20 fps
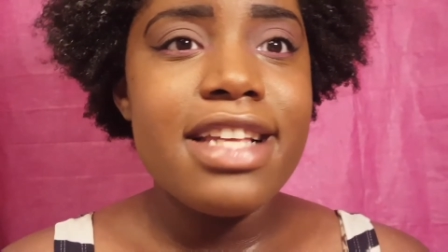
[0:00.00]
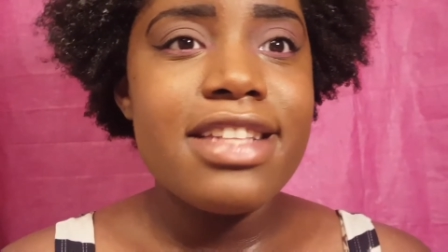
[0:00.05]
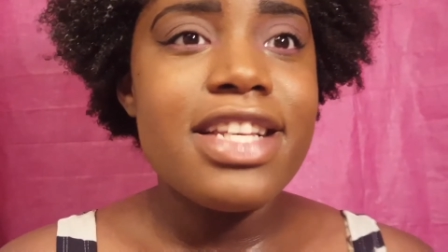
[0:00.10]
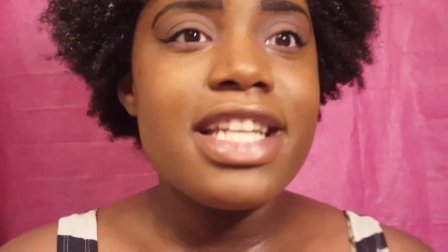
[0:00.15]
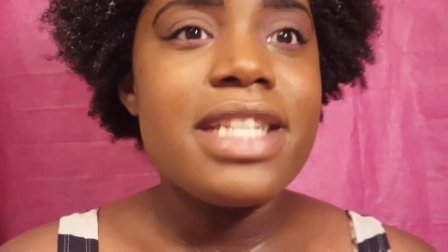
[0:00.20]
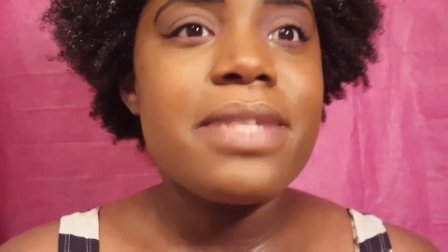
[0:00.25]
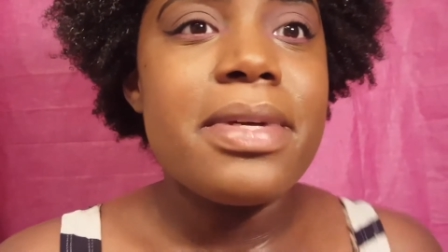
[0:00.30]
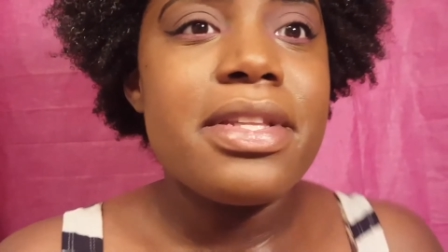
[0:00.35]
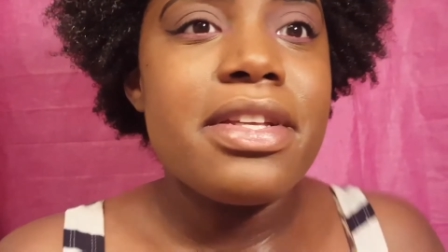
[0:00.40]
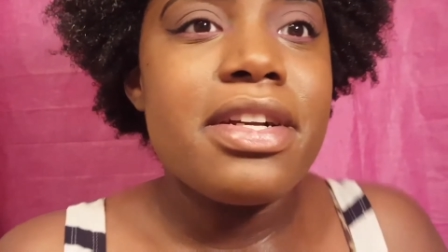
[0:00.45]
So
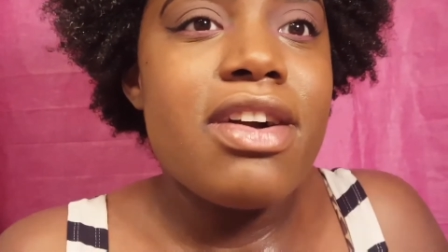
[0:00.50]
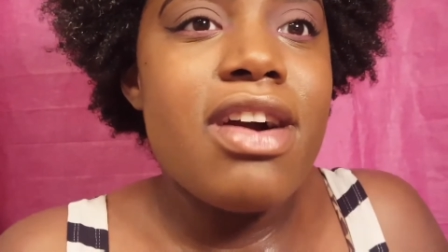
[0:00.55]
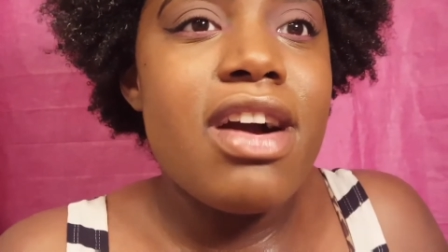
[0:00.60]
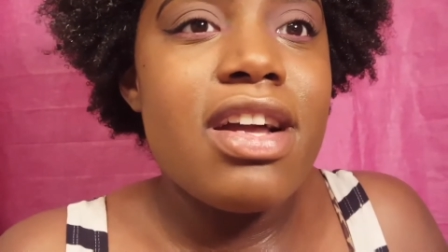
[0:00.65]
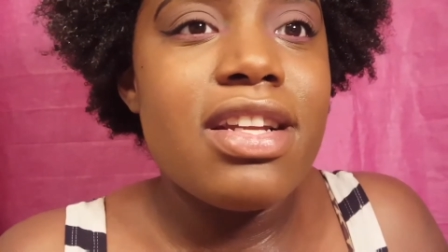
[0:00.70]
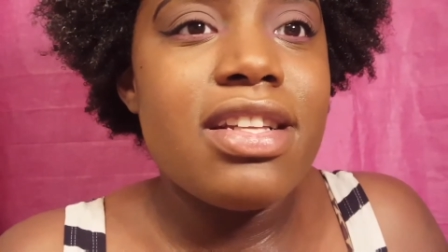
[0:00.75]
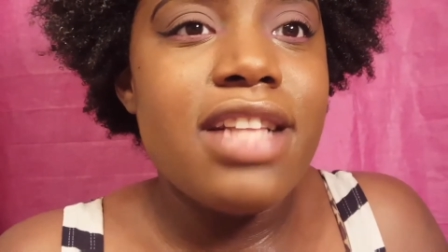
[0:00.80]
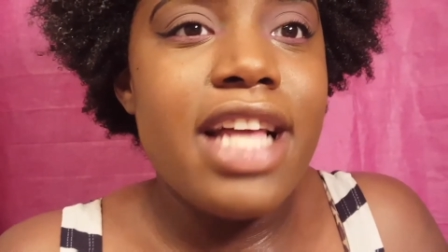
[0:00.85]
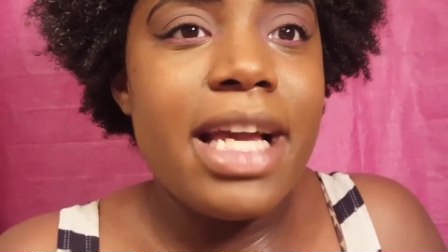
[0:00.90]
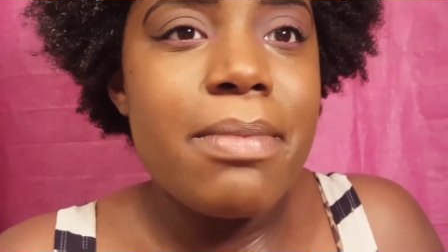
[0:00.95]
that's why they're kind
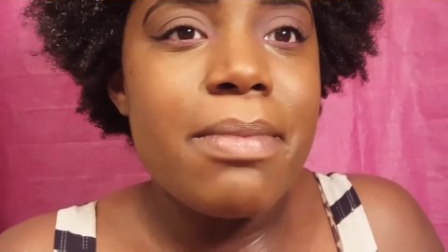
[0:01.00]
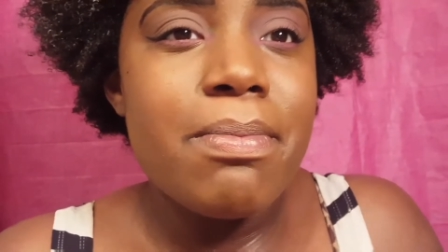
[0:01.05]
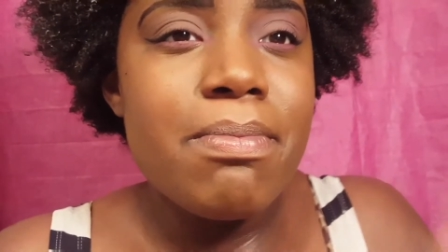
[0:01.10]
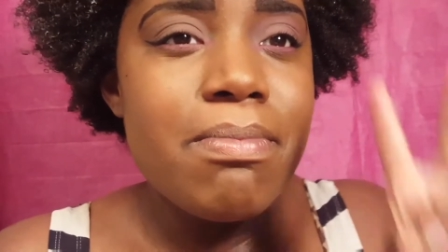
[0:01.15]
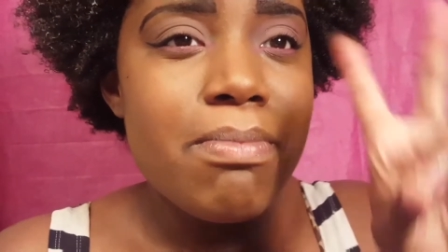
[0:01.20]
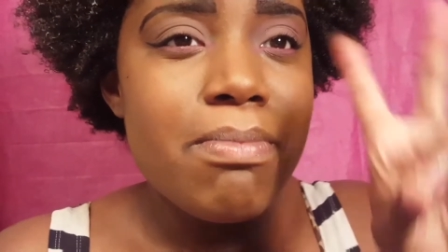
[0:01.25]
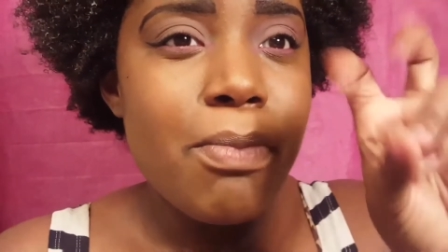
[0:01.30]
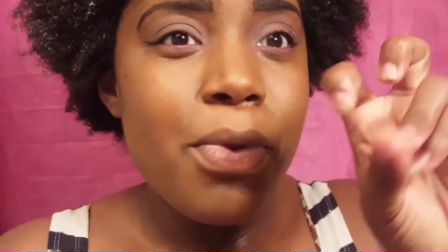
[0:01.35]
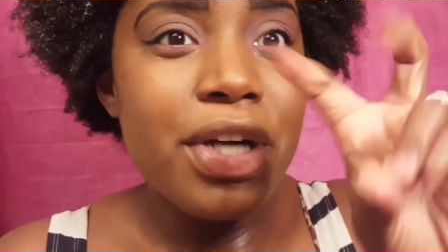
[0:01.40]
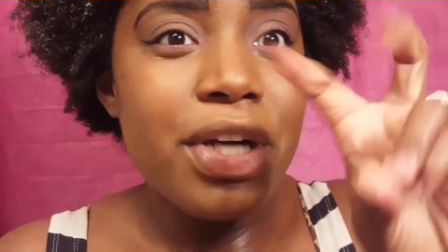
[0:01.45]
of like
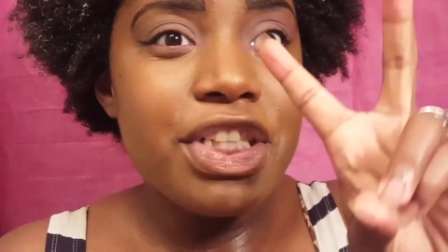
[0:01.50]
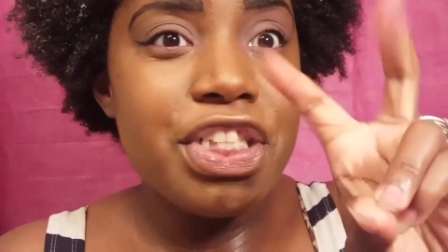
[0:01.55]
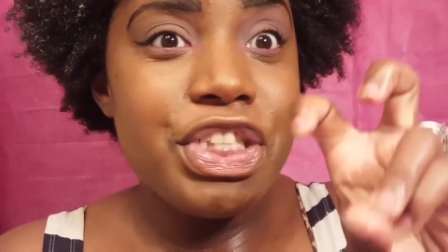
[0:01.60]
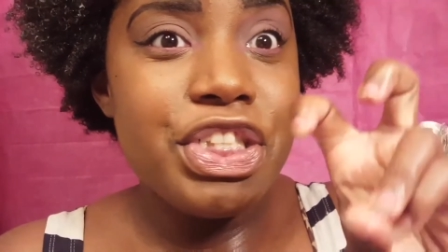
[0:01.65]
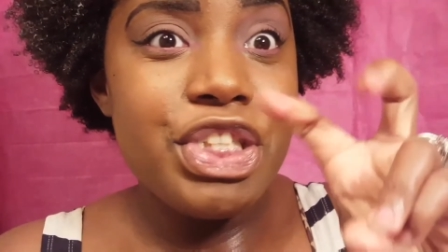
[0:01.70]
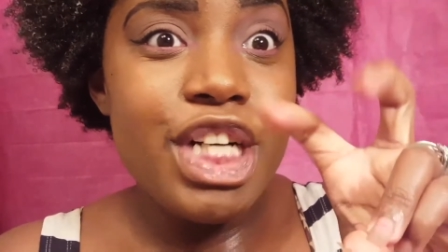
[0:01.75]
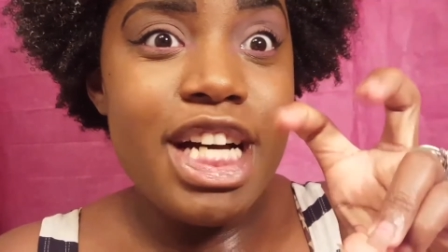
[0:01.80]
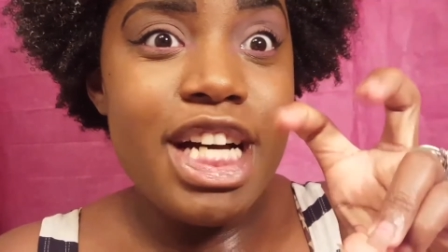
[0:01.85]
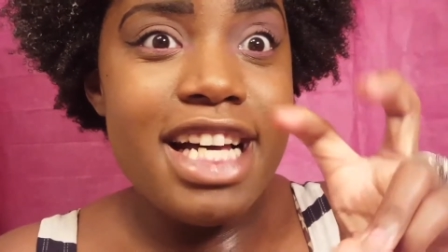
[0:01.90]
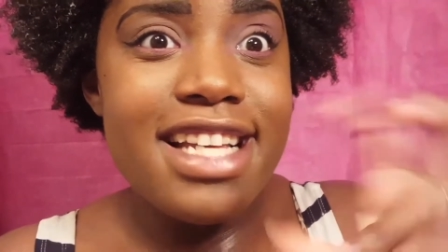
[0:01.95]

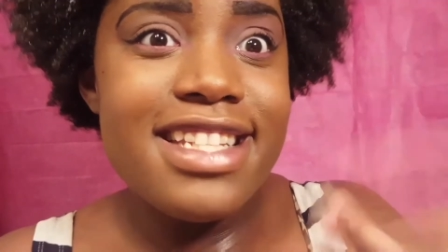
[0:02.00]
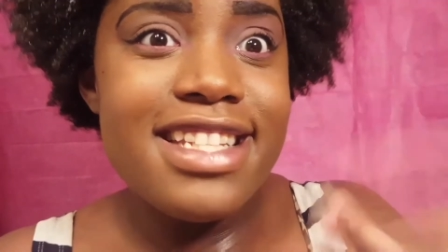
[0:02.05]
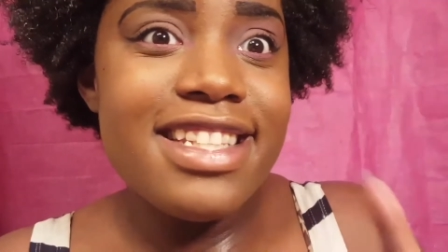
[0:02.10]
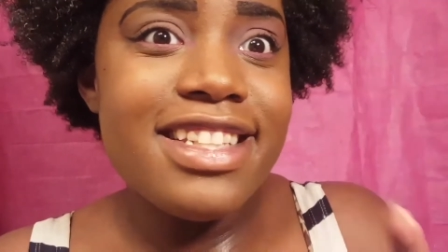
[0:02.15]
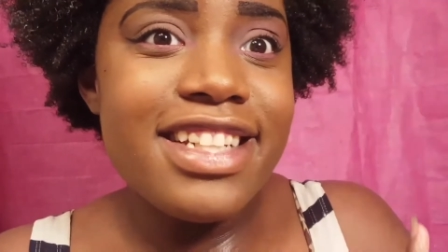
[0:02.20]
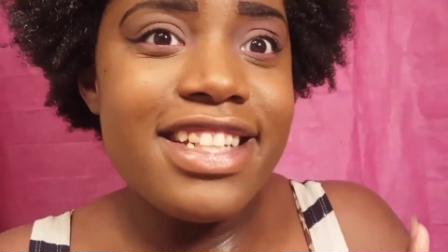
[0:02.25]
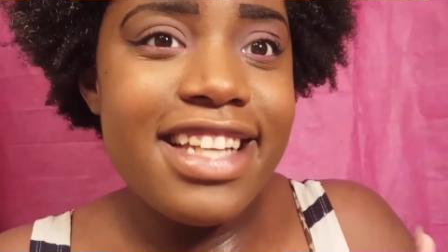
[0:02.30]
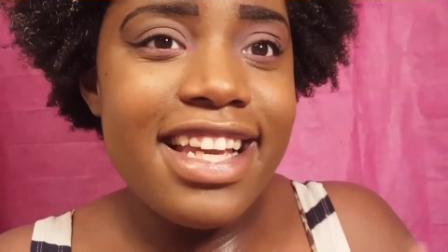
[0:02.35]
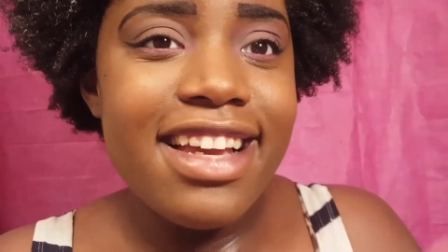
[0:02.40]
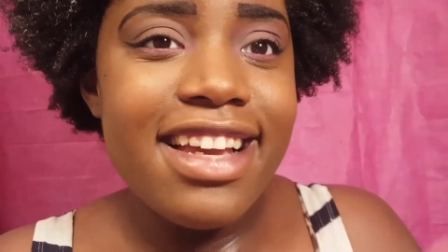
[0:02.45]
moisturized
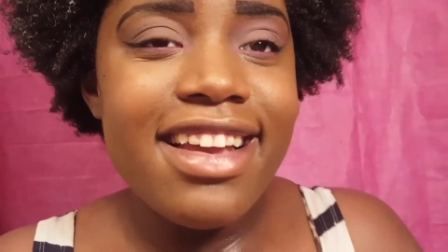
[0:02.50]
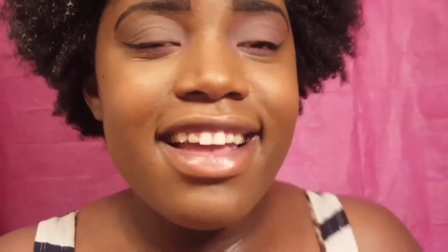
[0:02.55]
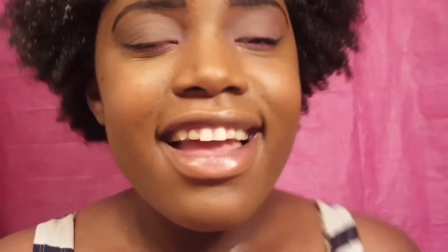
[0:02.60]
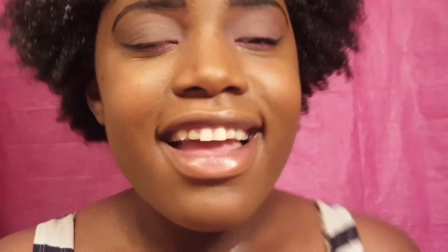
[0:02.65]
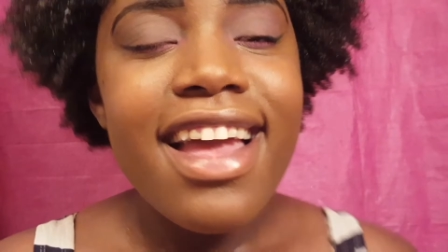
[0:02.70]
looking.